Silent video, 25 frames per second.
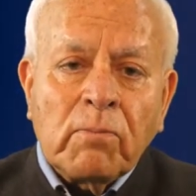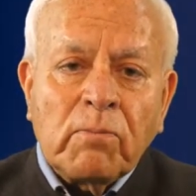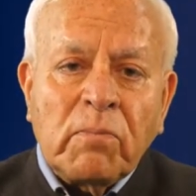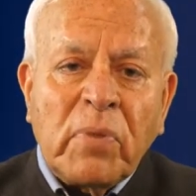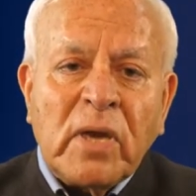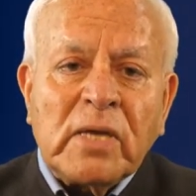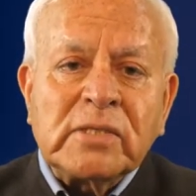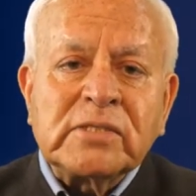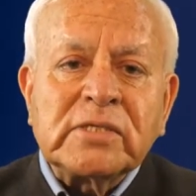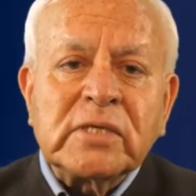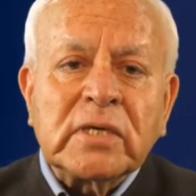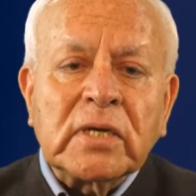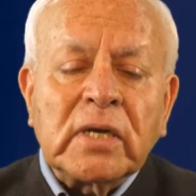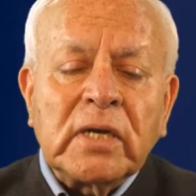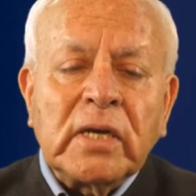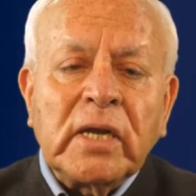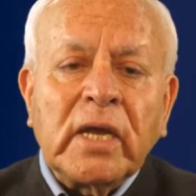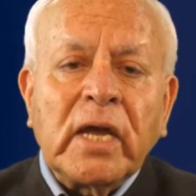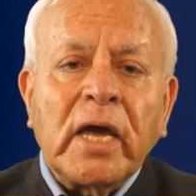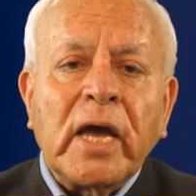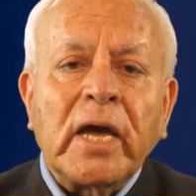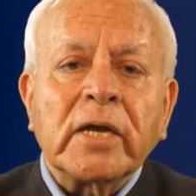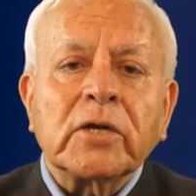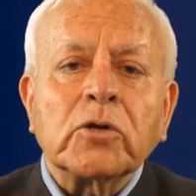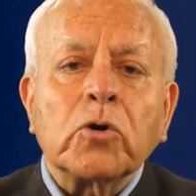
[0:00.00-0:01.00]

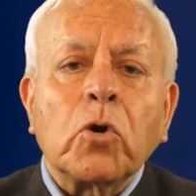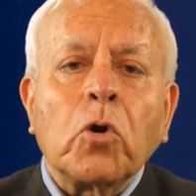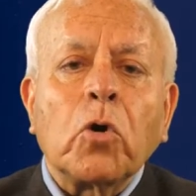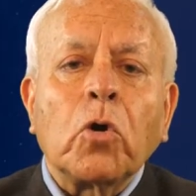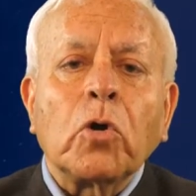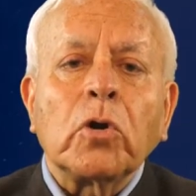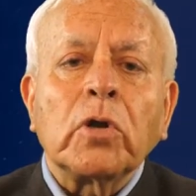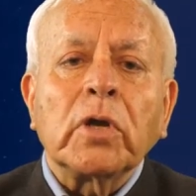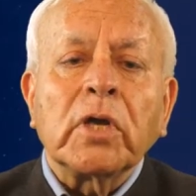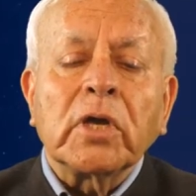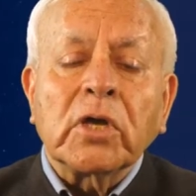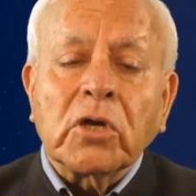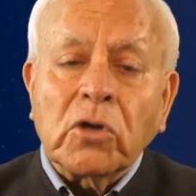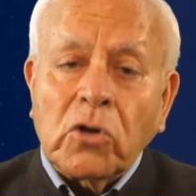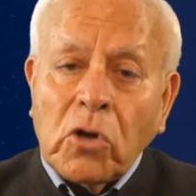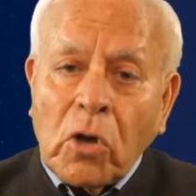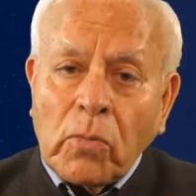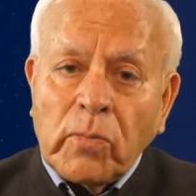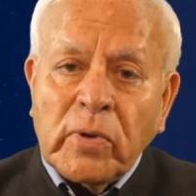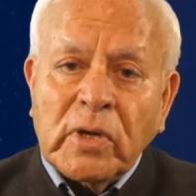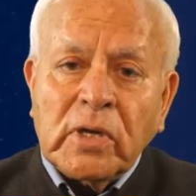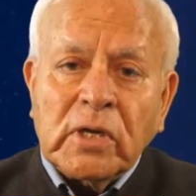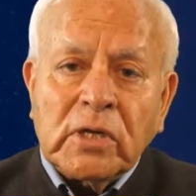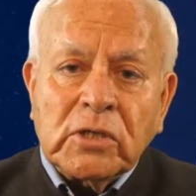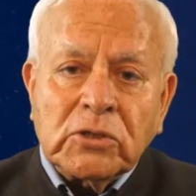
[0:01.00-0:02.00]
basically at all
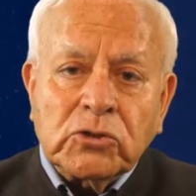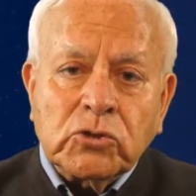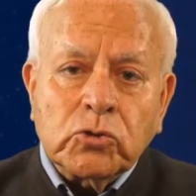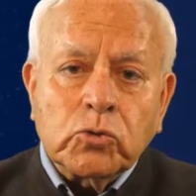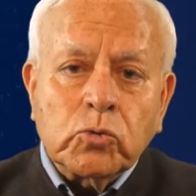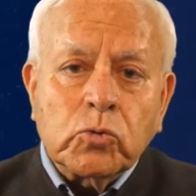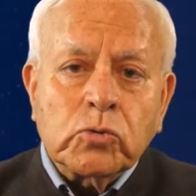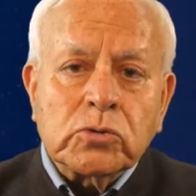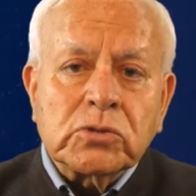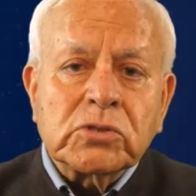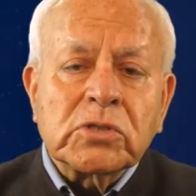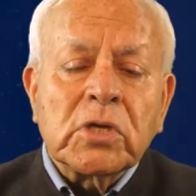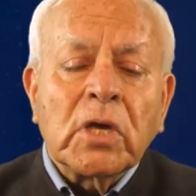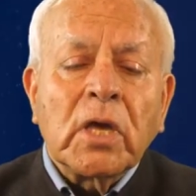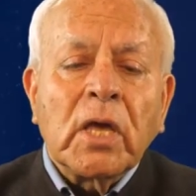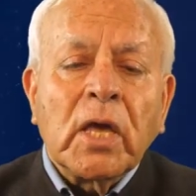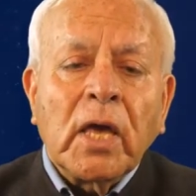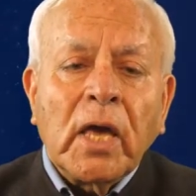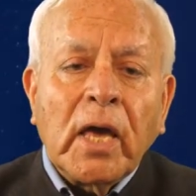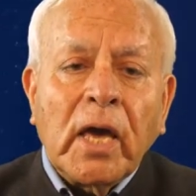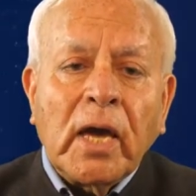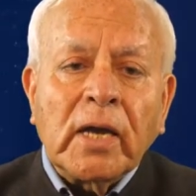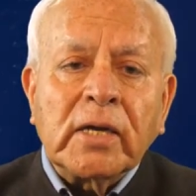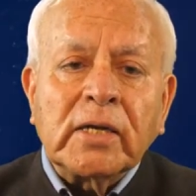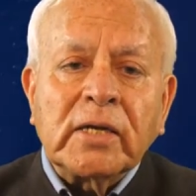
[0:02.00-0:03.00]
economic issues
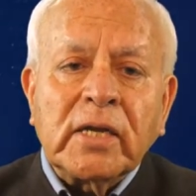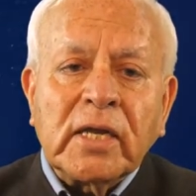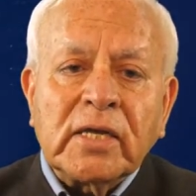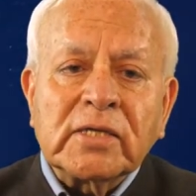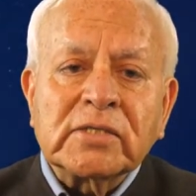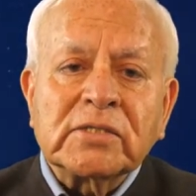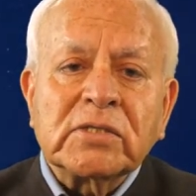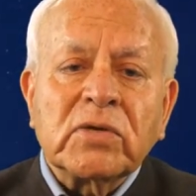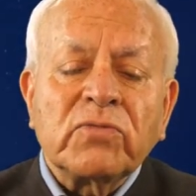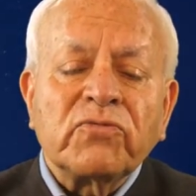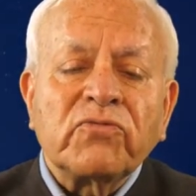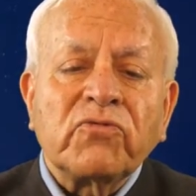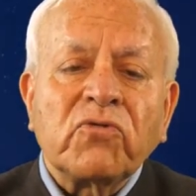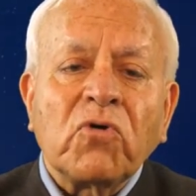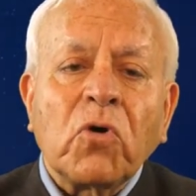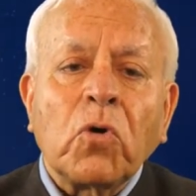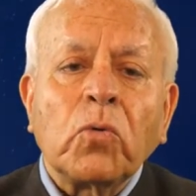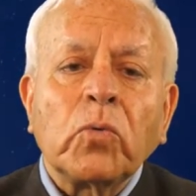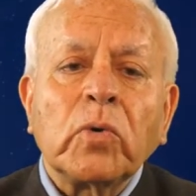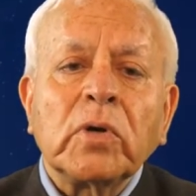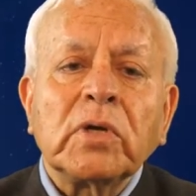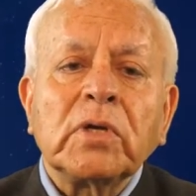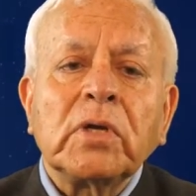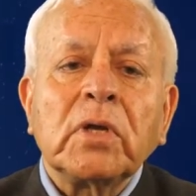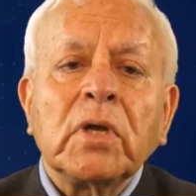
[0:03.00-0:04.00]
and takes them
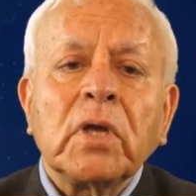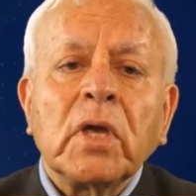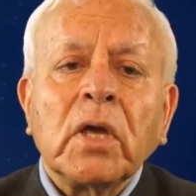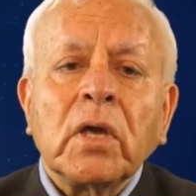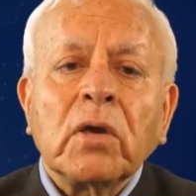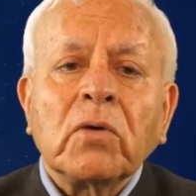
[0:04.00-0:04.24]
forward.